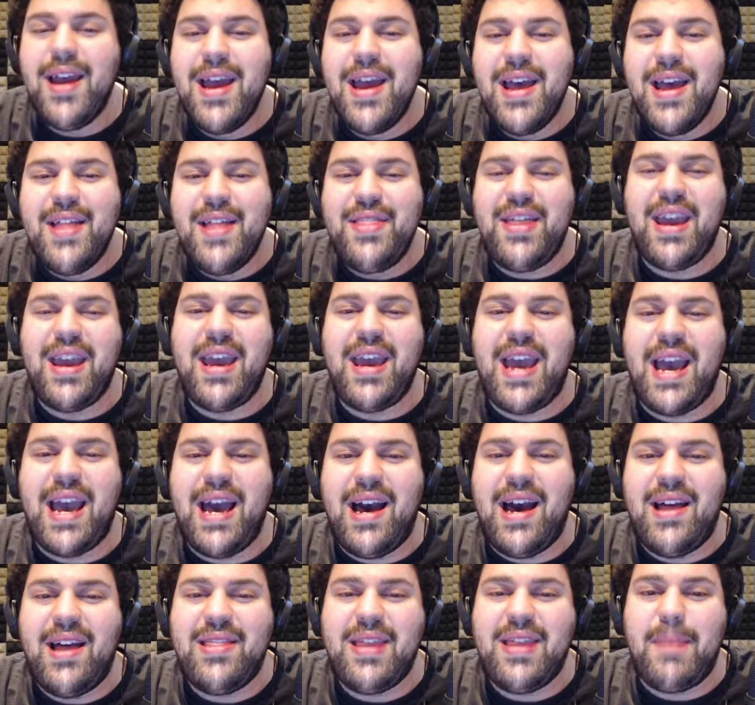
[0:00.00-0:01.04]

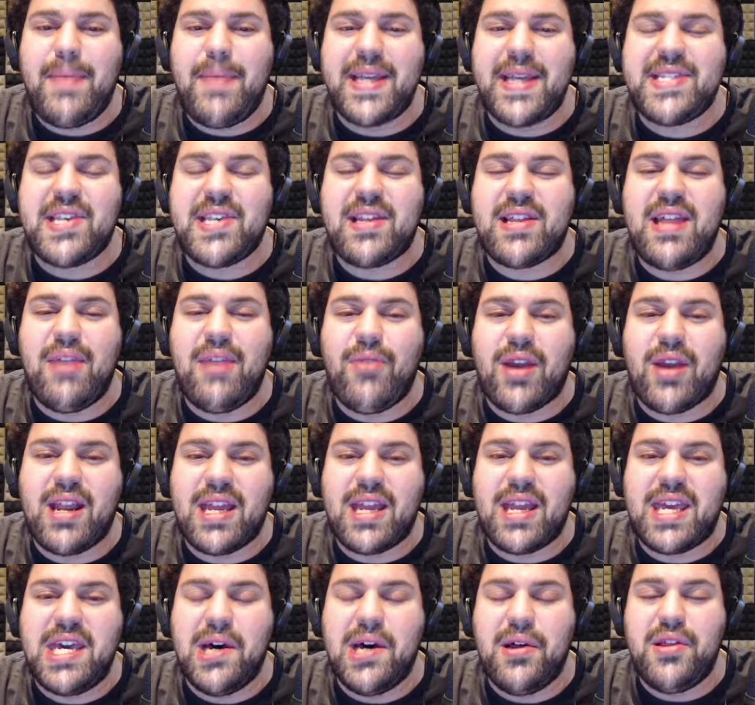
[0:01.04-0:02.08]
They basically were going to
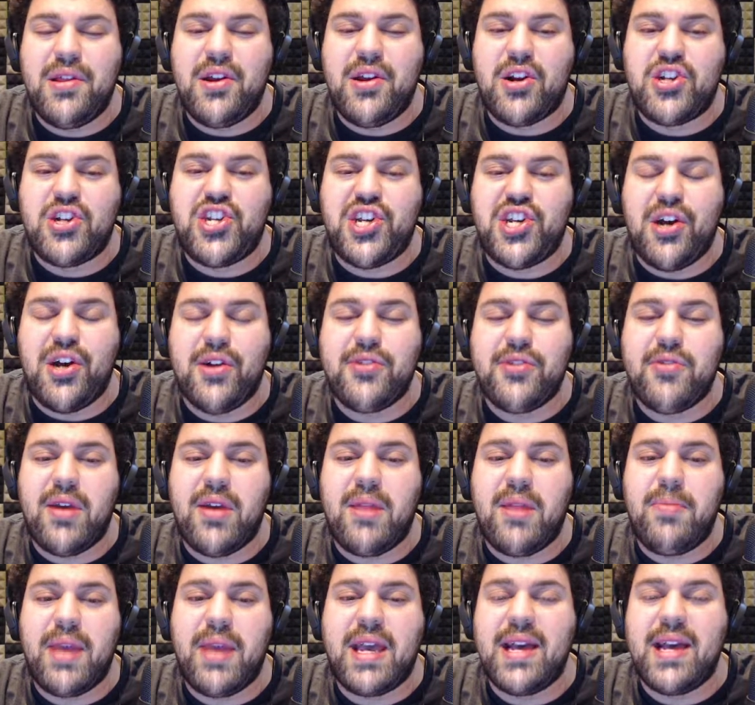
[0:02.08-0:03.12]
kill their children
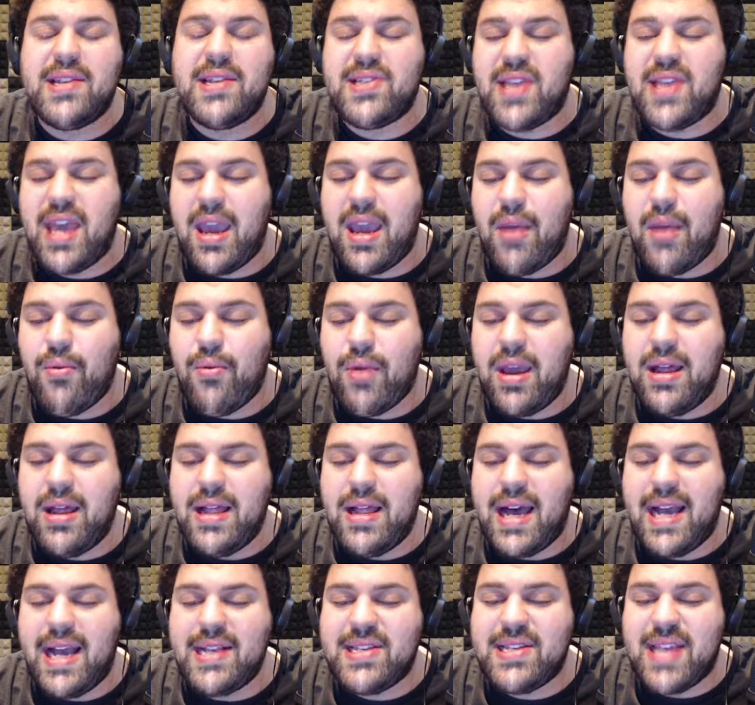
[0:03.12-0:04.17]
because they
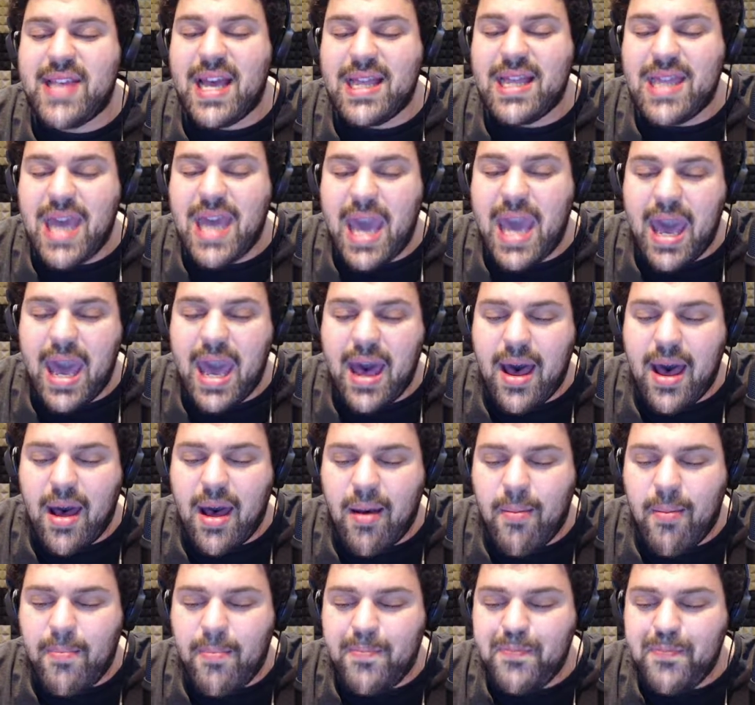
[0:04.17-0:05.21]
realized that they
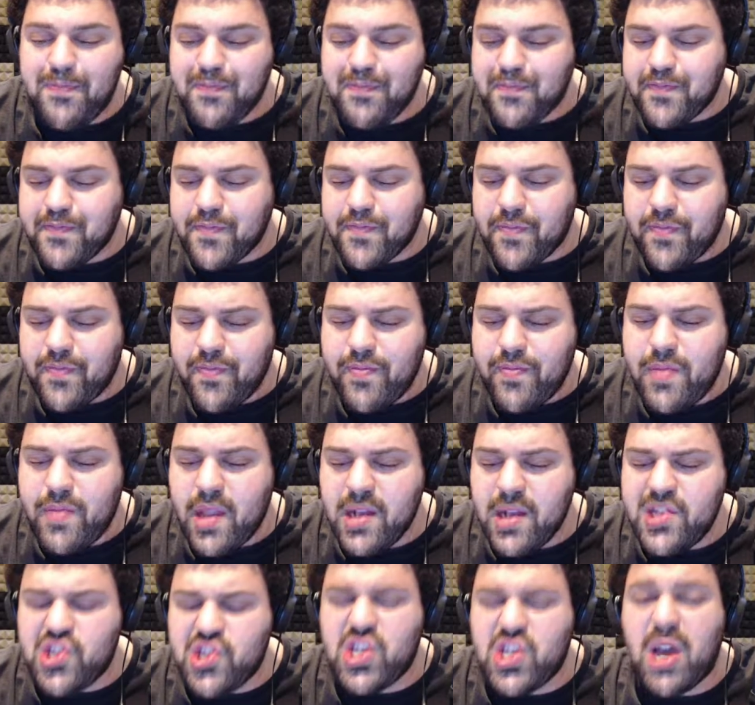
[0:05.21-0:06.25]

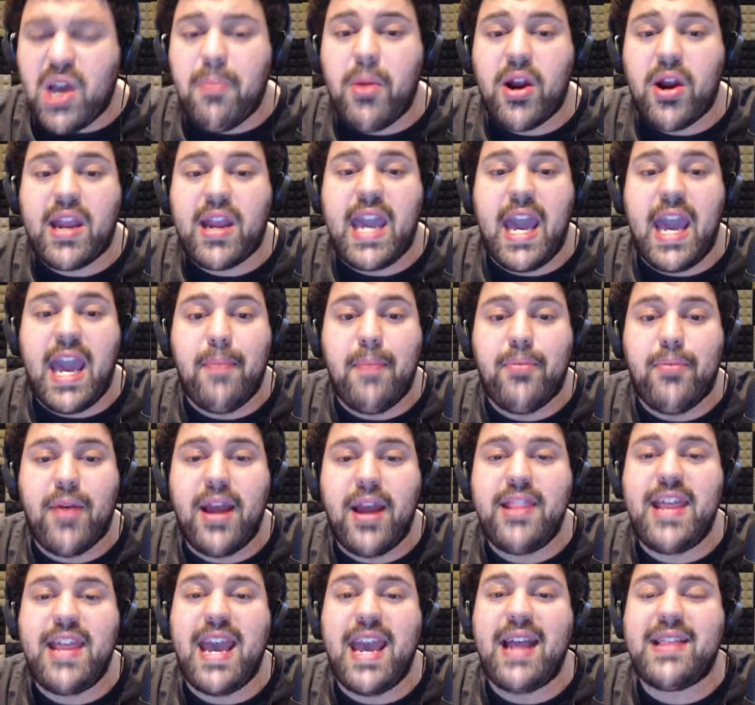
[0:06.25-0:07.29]
summer camp, right?
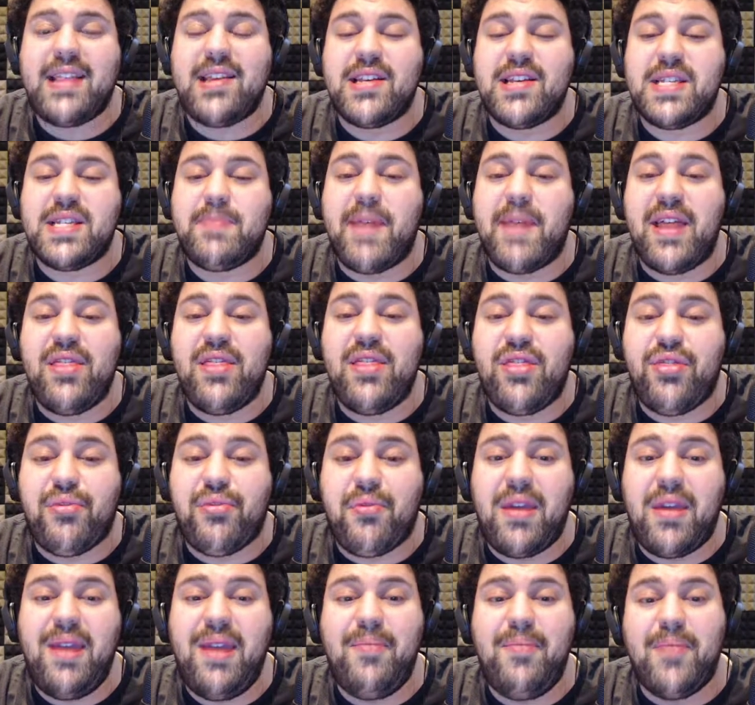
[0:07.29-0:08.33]
They had to spend
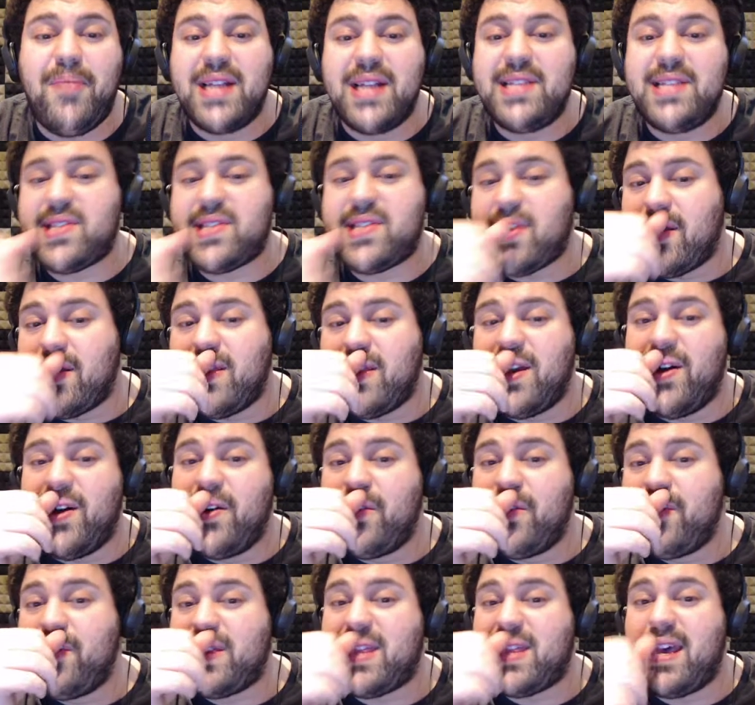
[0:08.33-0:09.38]
3 months alone
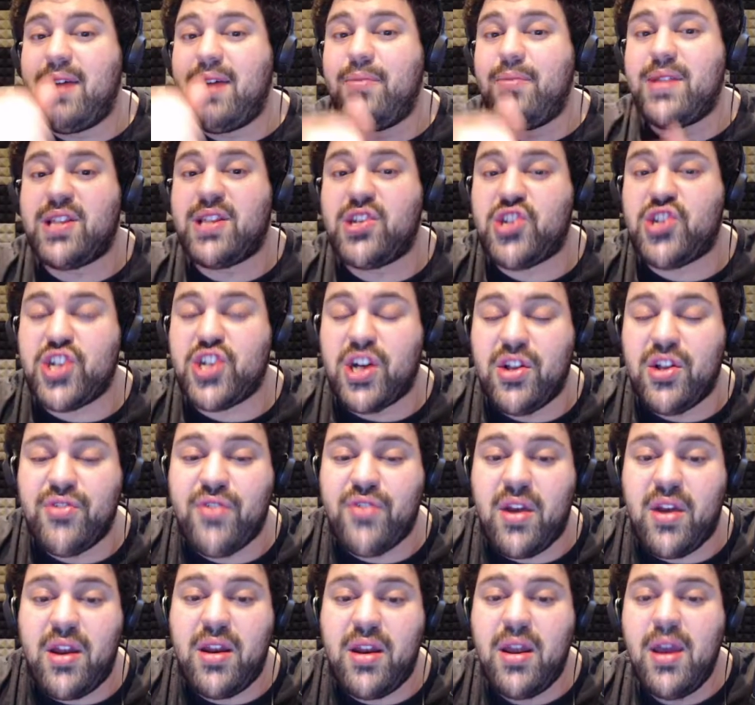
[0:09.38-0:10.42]
with the
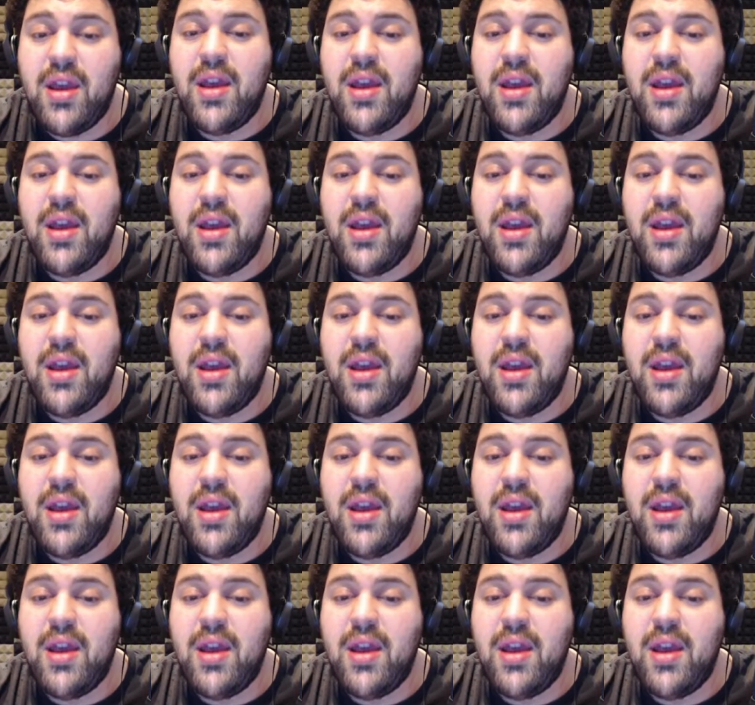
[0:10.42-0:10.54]
children.